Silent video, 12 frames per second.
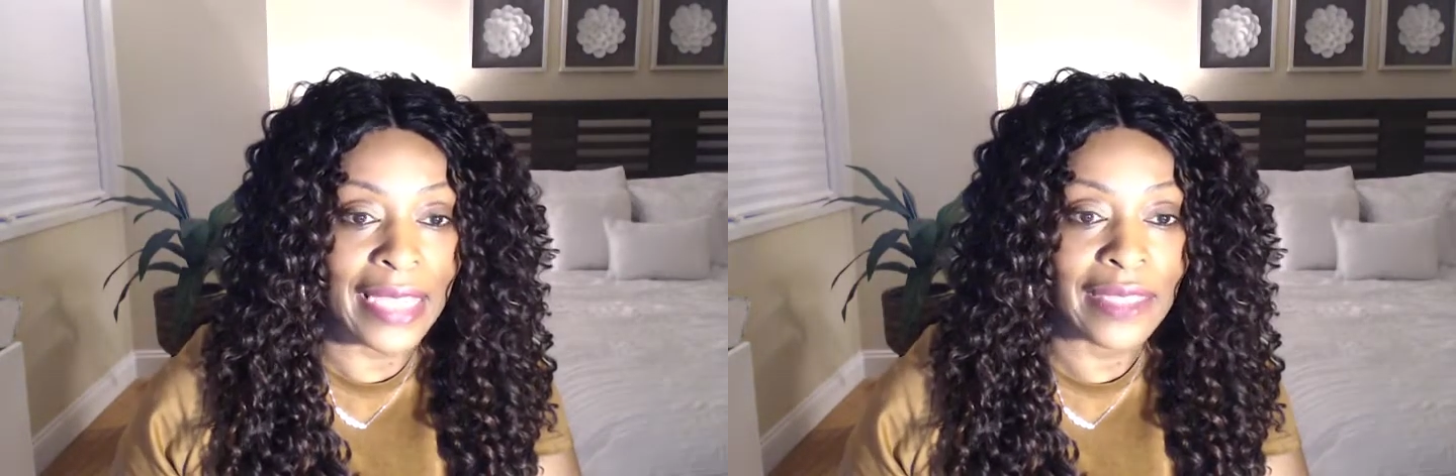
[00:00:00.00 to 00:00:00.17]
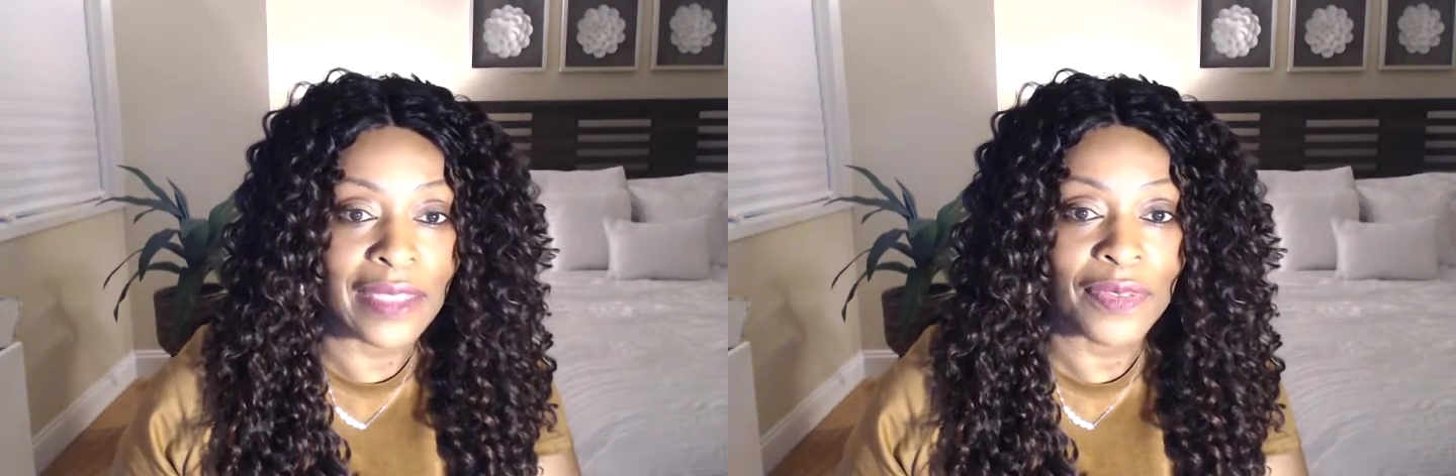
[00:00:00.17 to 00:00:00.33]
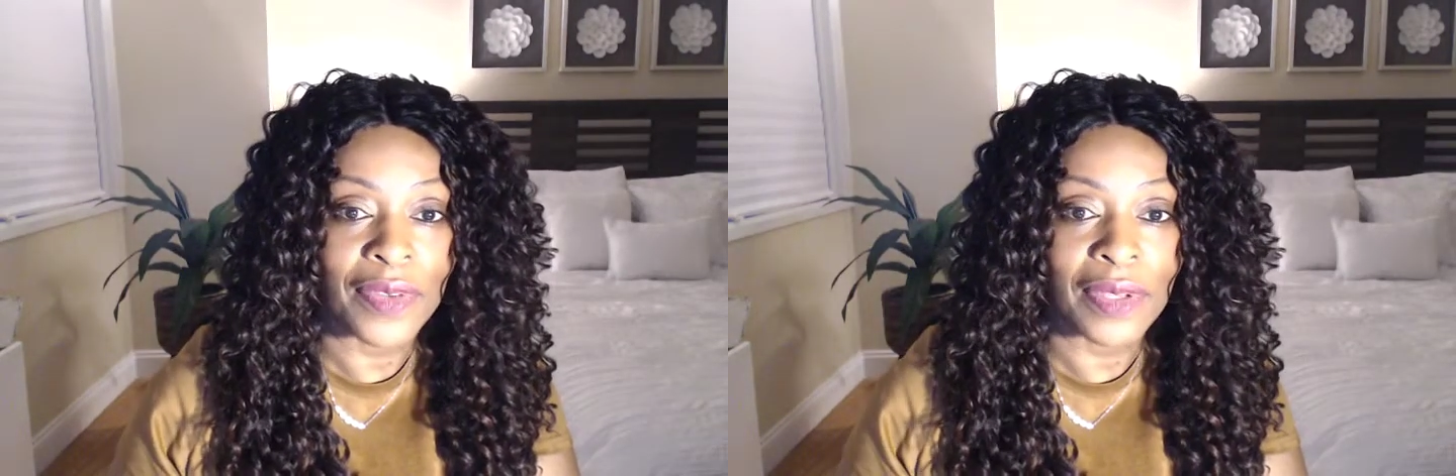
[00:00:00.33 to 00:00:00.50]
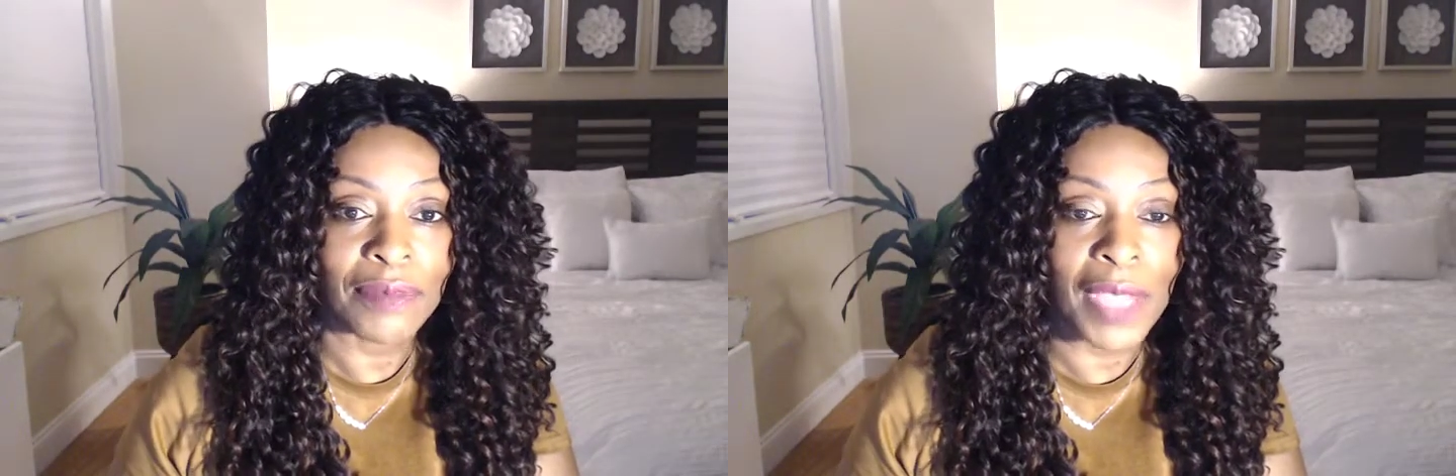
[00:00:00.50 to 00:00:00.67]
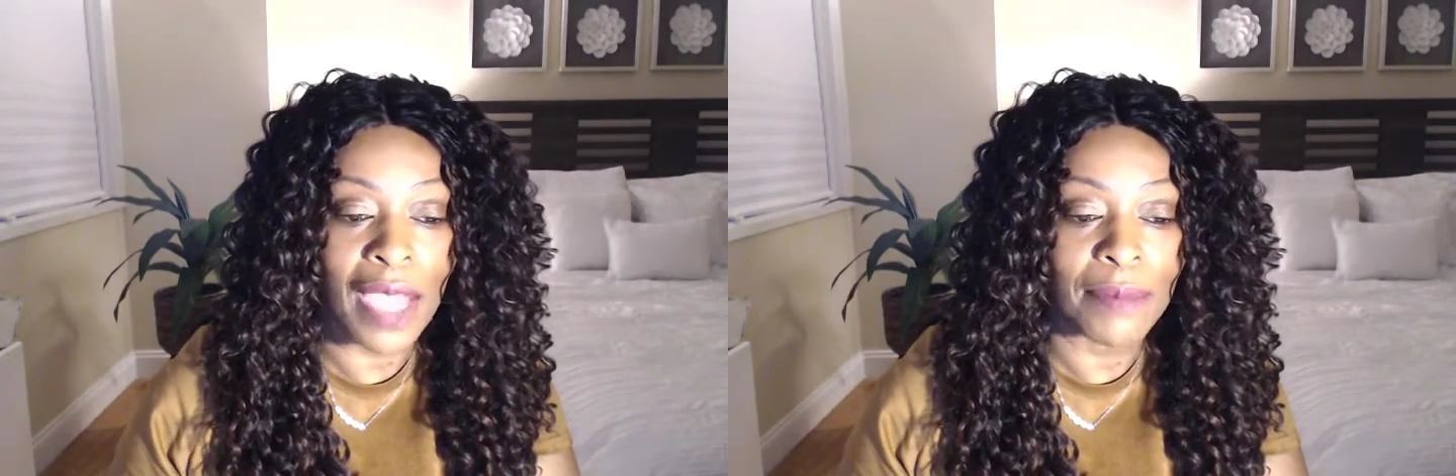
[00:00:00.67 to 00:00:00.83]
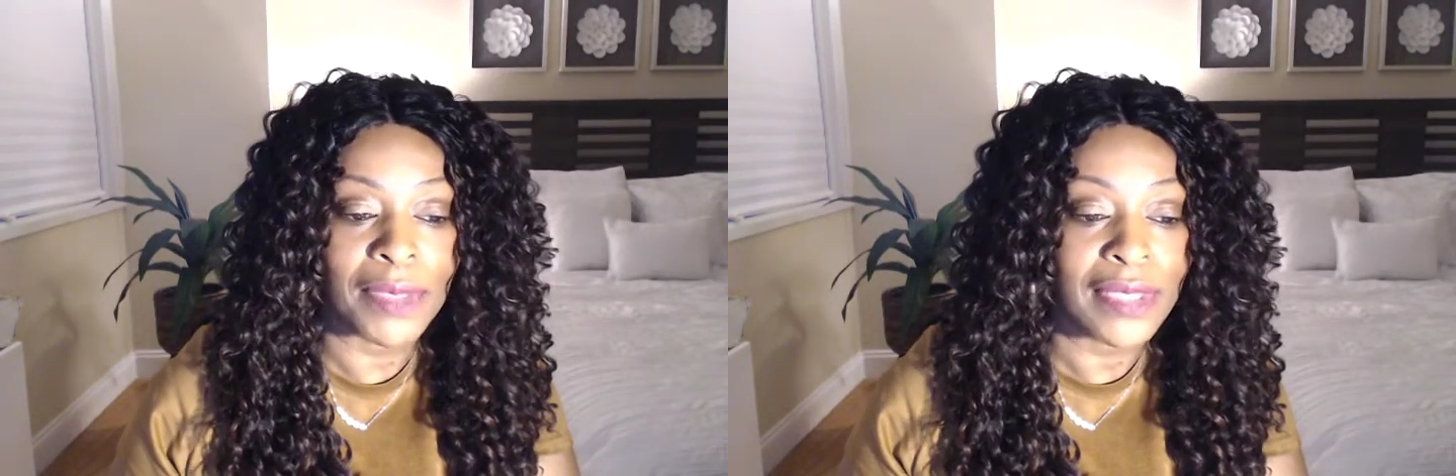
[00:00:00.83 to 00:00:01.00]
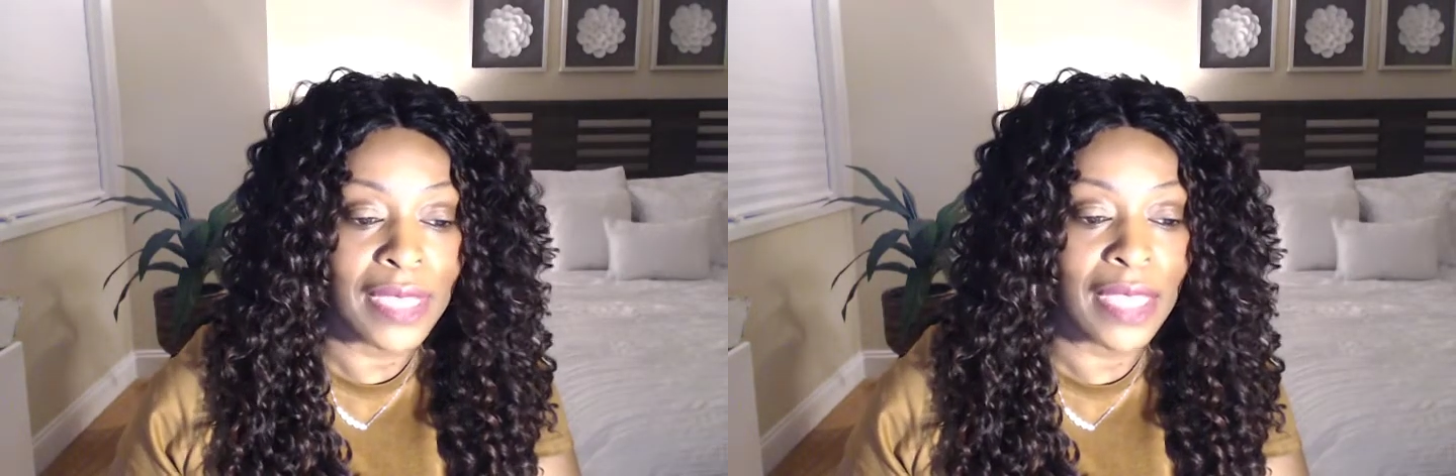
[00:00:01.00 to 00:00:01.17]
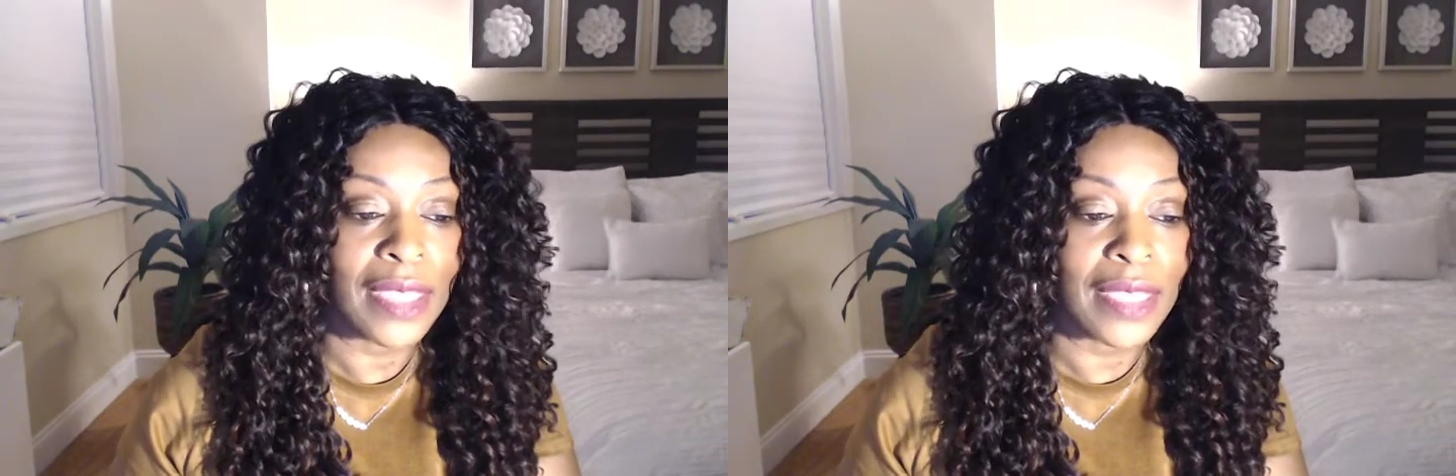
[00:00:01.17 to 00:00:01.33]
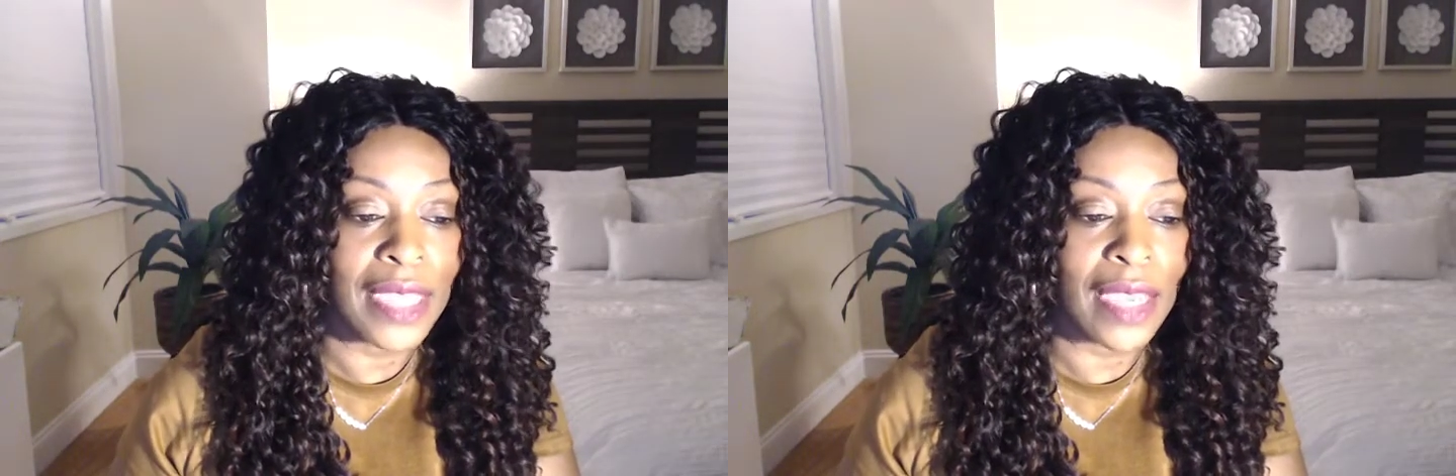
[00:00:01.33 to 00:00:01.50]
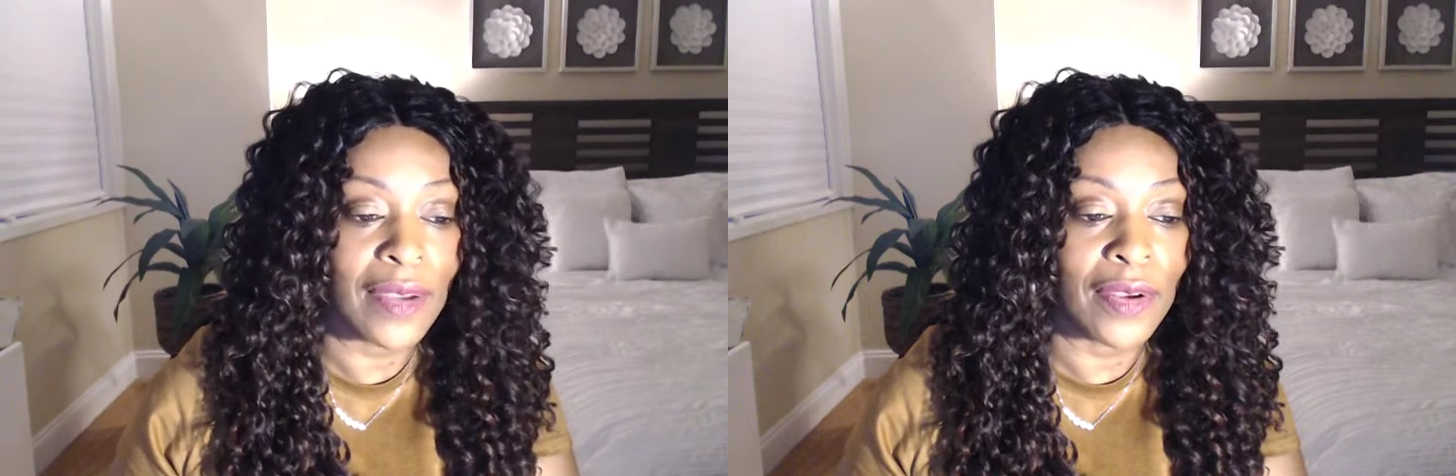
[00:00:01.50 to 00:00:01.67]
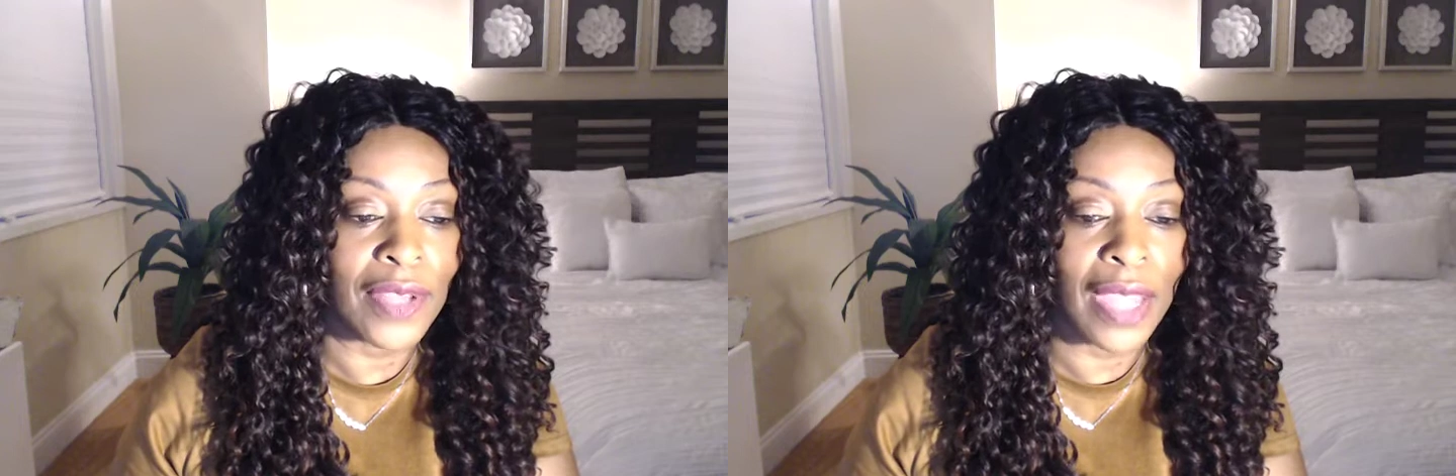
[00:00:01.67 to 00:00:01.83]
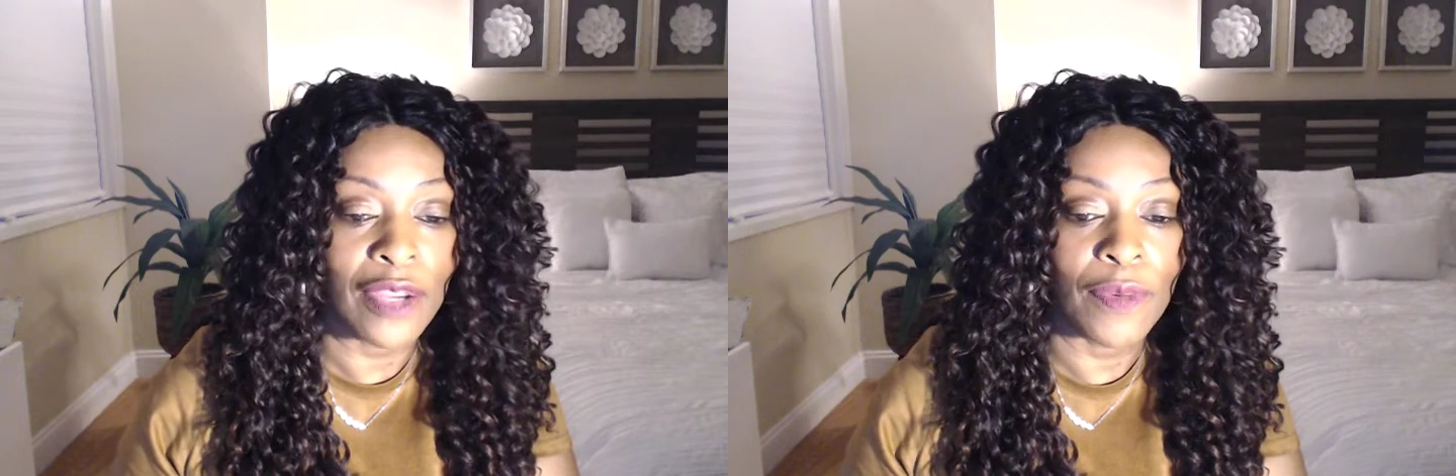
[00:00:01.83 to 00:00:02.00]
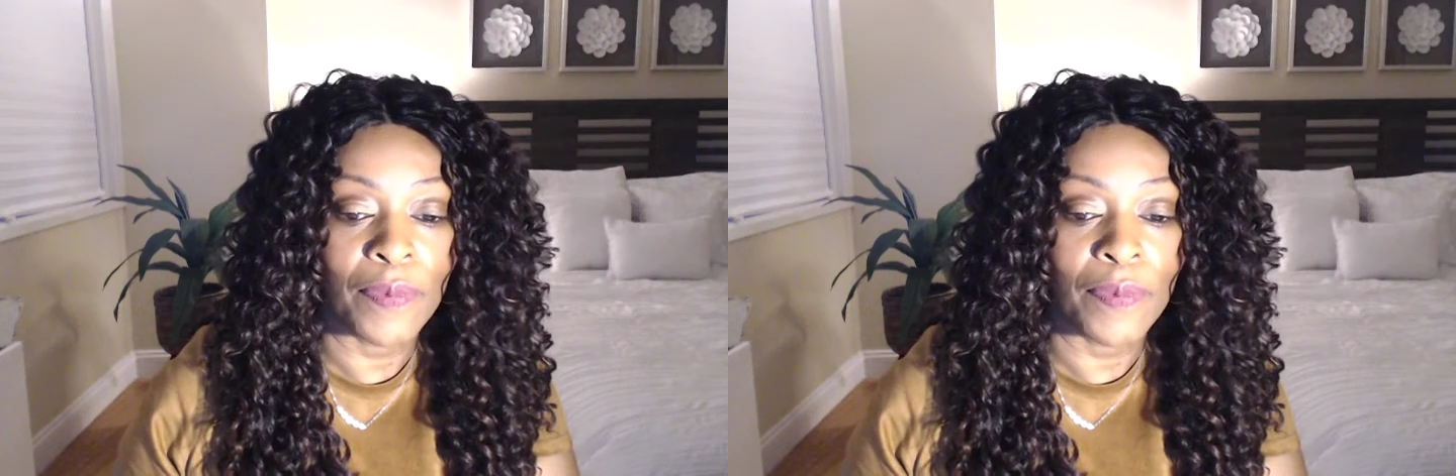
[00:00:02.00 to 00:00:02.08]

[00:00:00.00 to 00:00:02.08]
if I'm not mistaken. Yeah, okay.